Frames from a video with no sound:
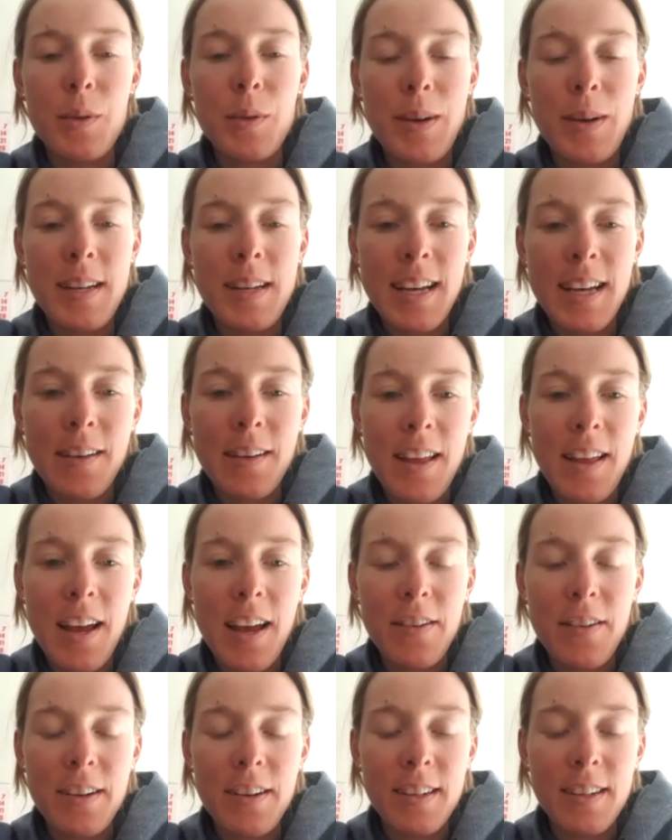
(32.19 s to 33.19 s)
We went down
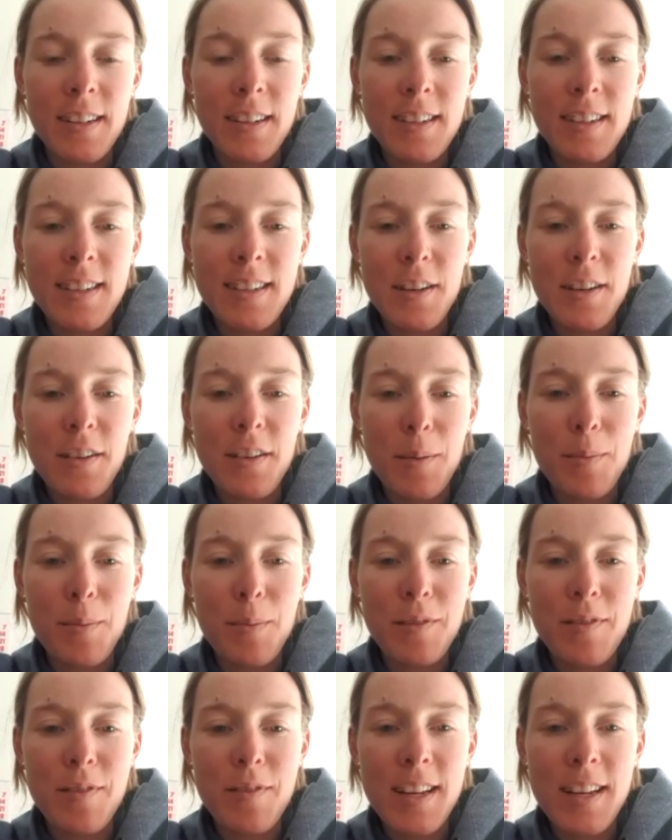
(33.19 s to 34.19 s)
there and did a couple
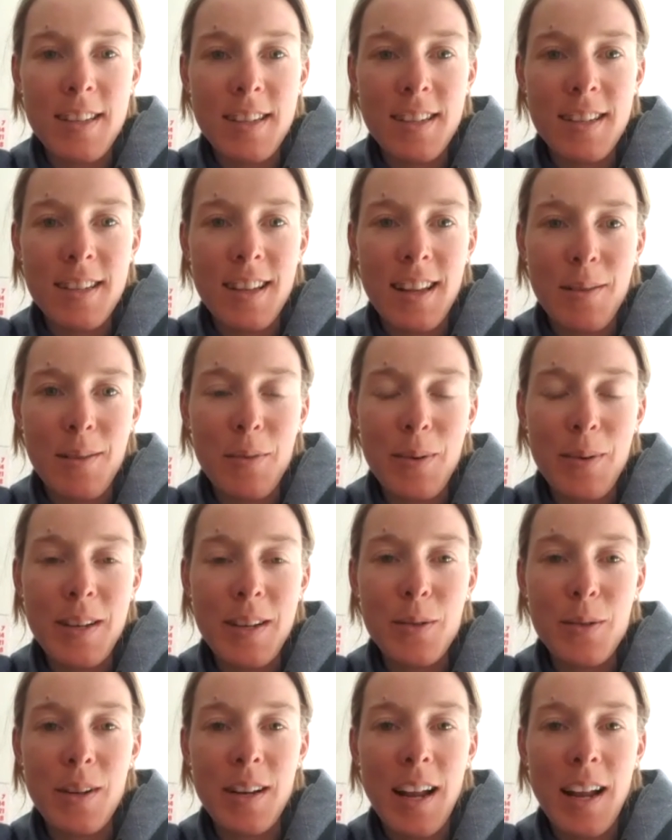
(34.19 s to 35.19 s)
of races and then we
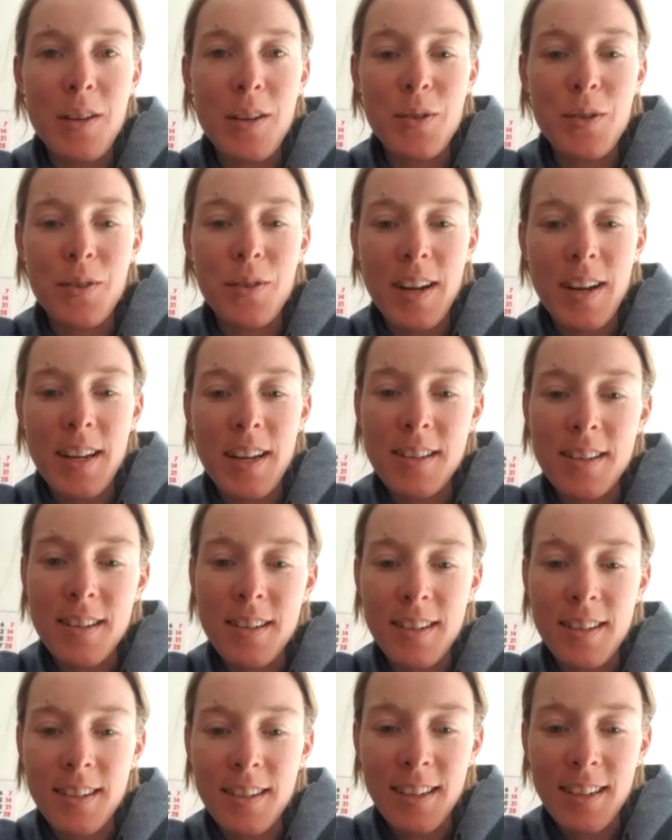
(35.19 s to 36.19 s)
went to a national race,
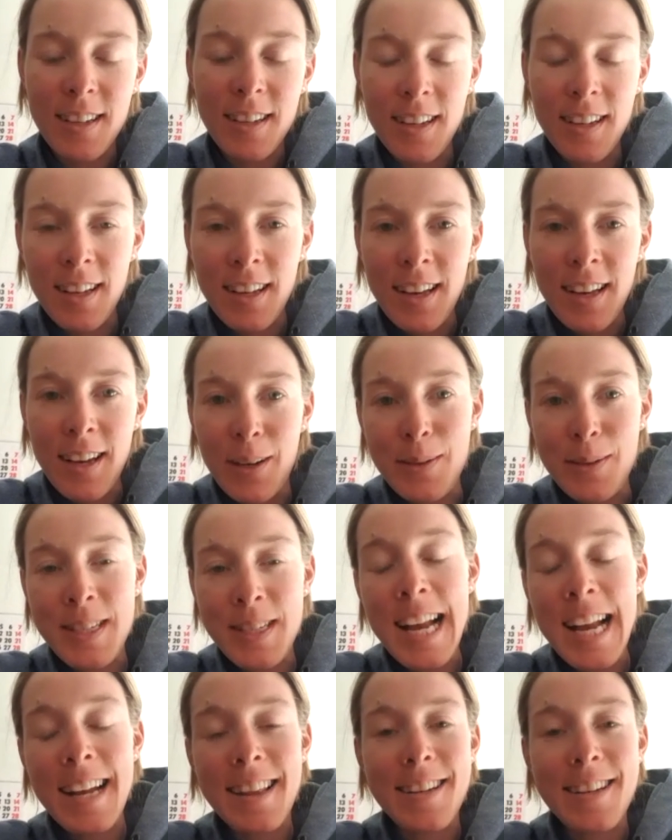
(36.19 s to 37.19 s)
and I was
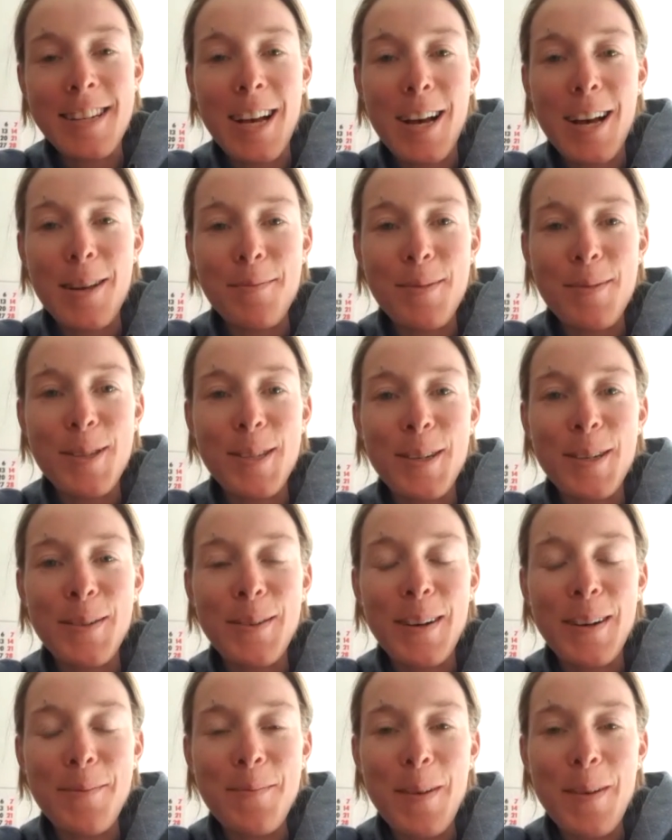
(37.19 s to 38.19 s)
10 at the time. So
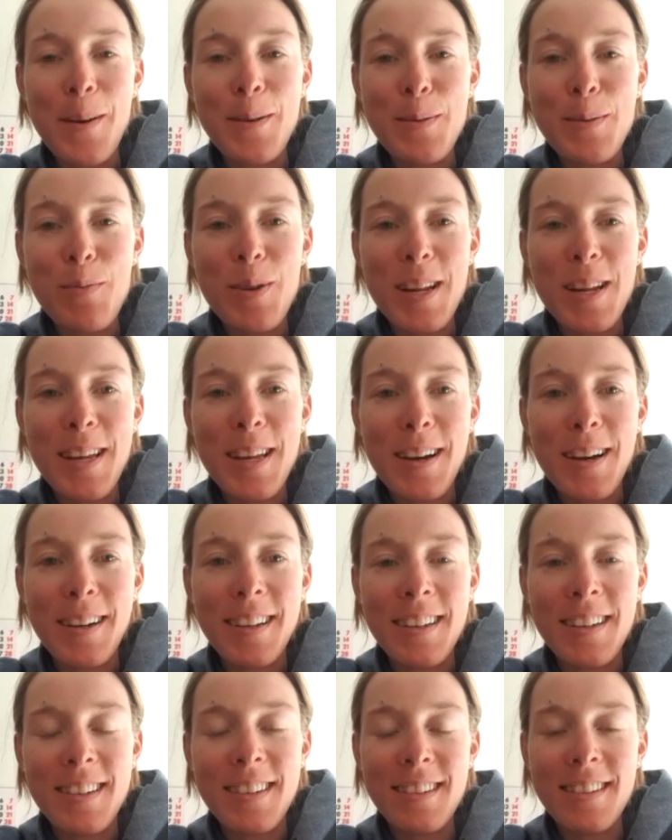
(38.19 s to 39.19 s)
I was pretty young
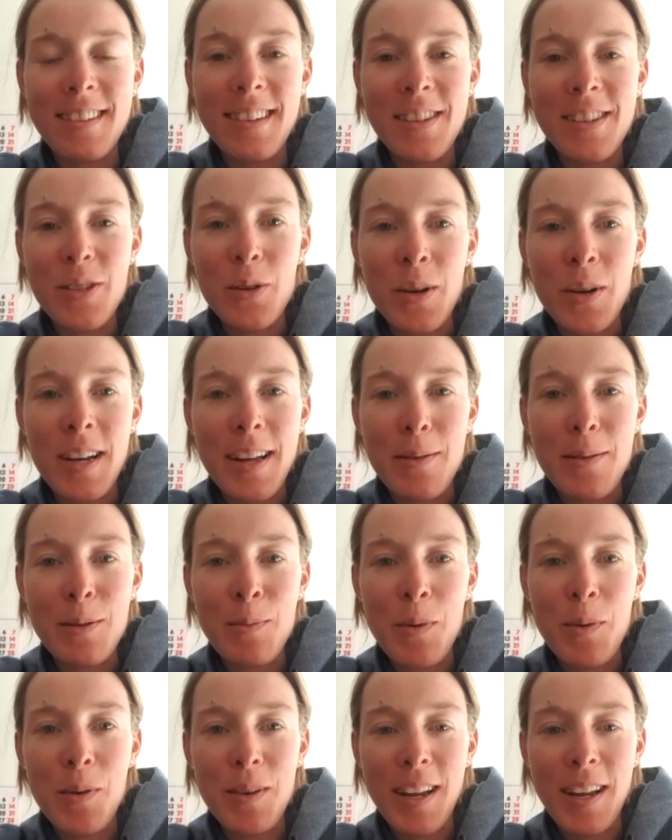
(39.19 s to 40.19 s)
and enjoyed it. It was
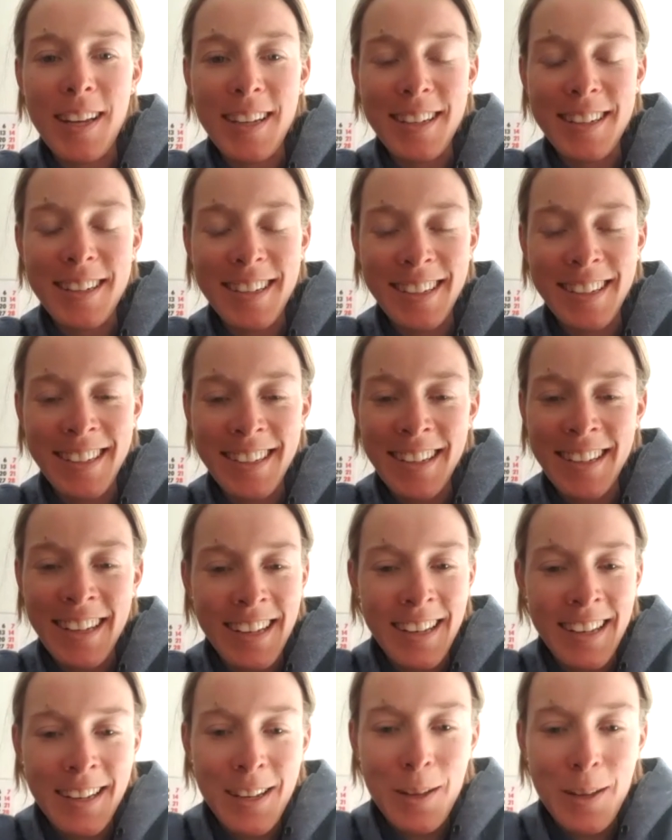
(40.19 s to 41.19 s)
more like a
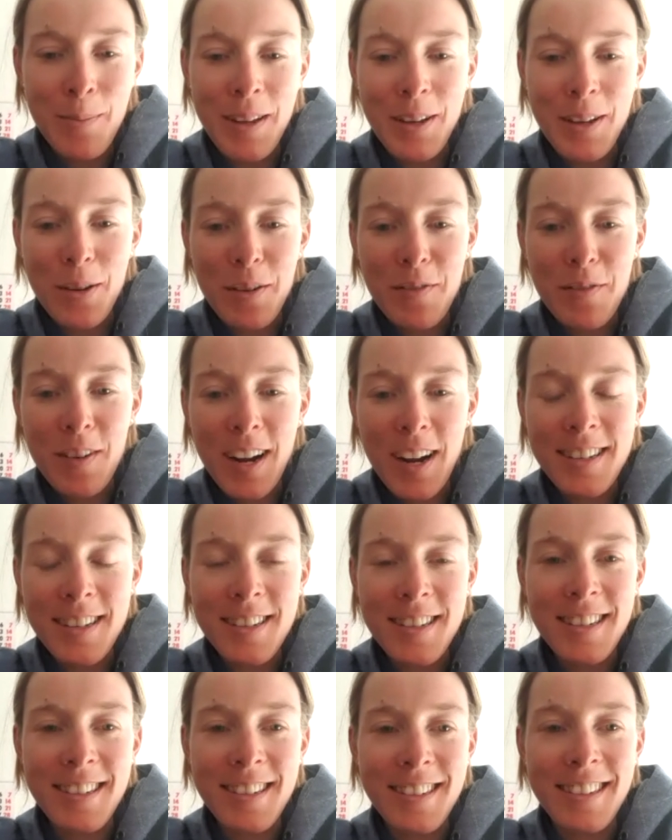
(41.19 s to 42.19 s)
meet new
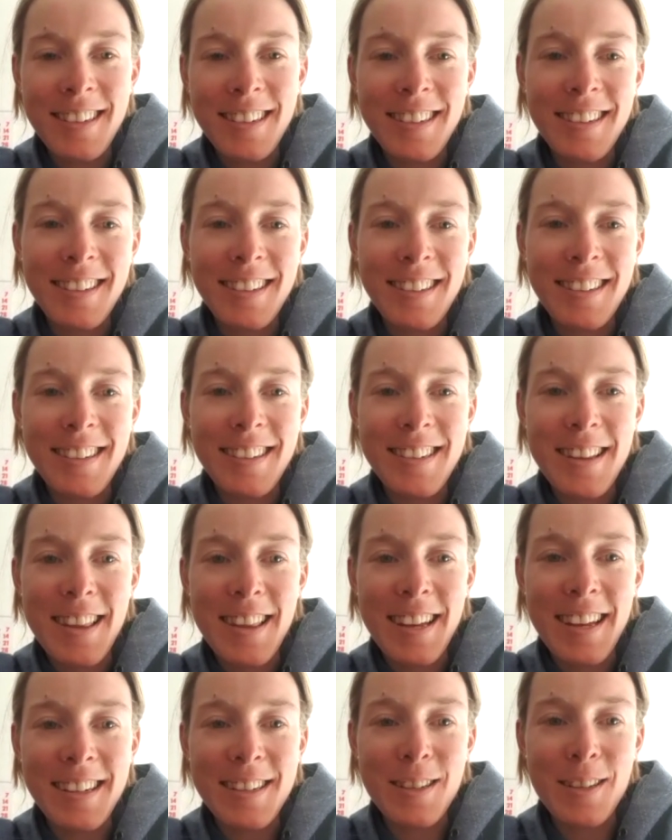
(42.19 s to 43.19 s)
friends and
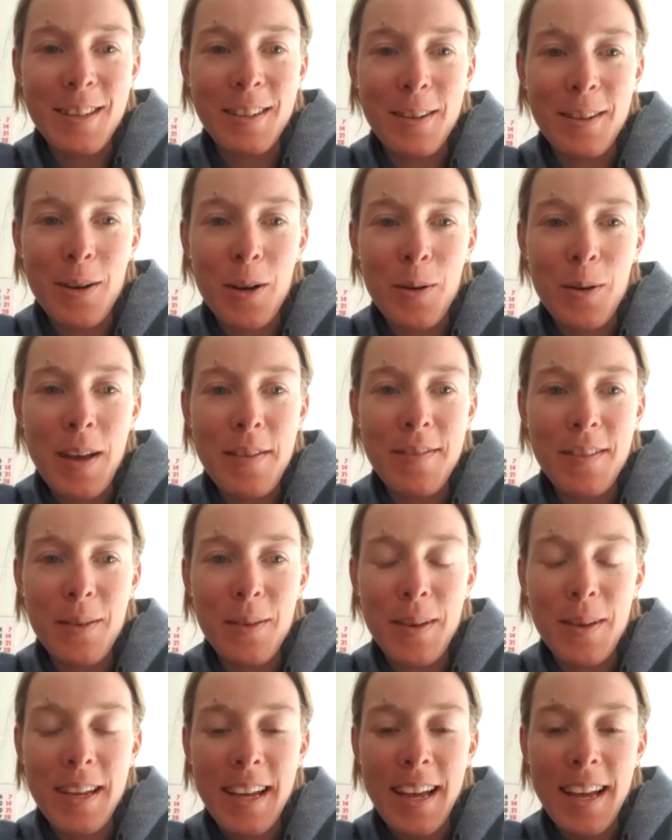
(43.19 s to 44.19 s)
things and go away for the
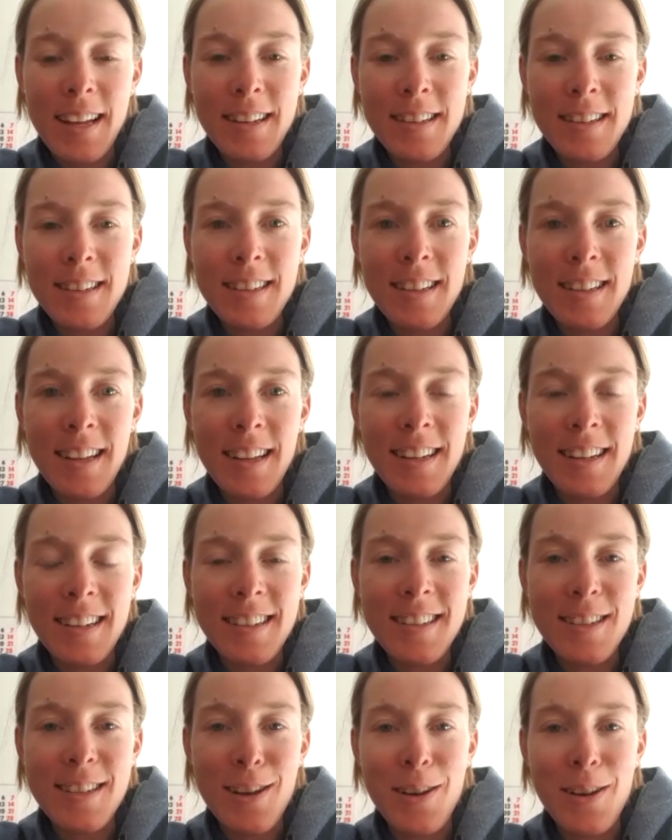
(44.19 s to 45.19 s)
weekend. And then it
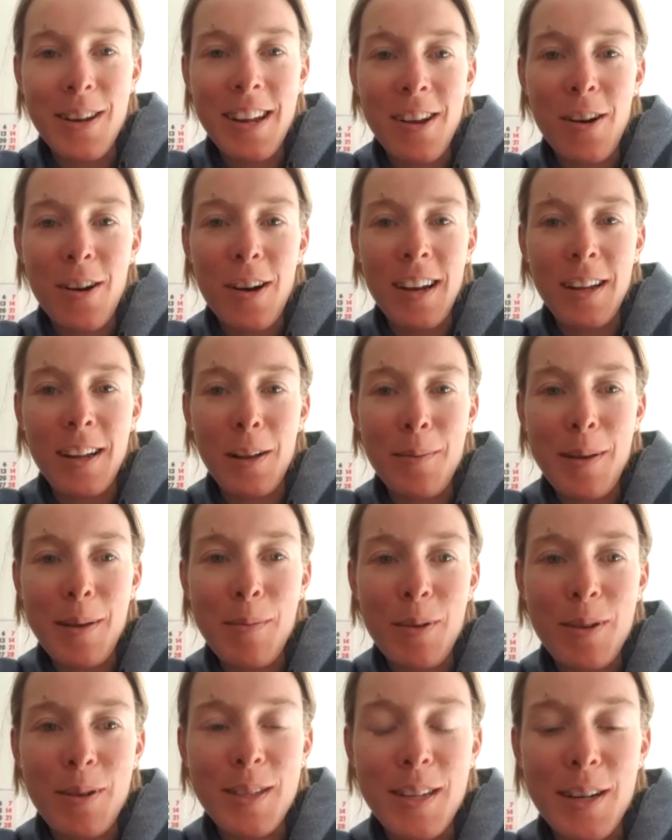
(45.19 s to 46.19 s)
slowly got a little bit
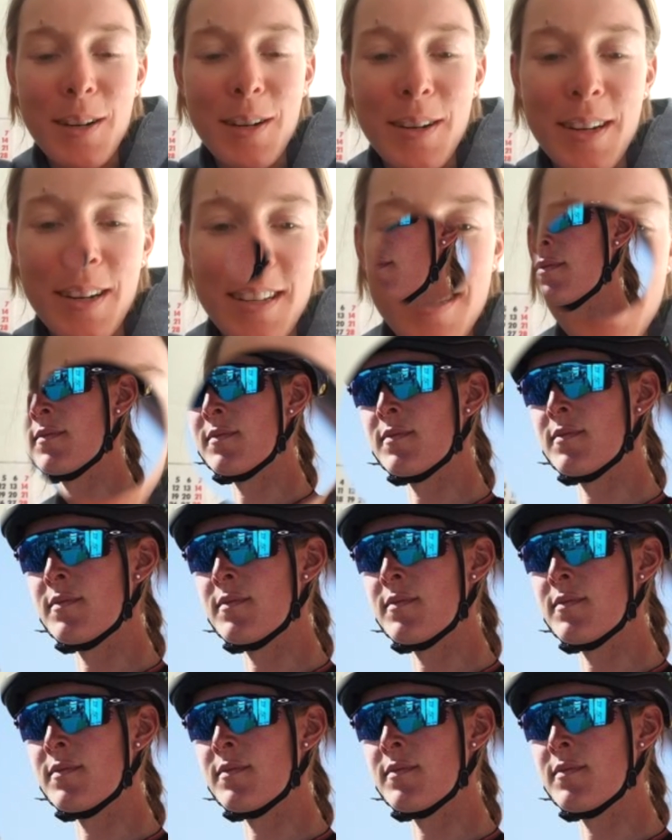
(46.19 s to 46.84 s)
more serious.